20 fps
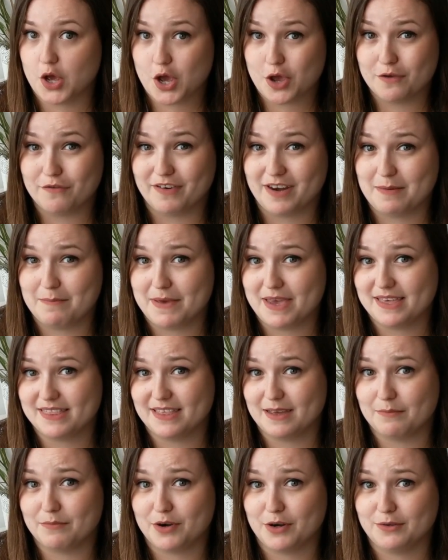hopefully
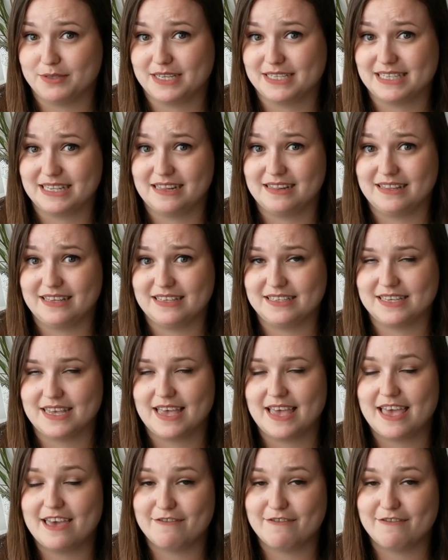make that process a little easier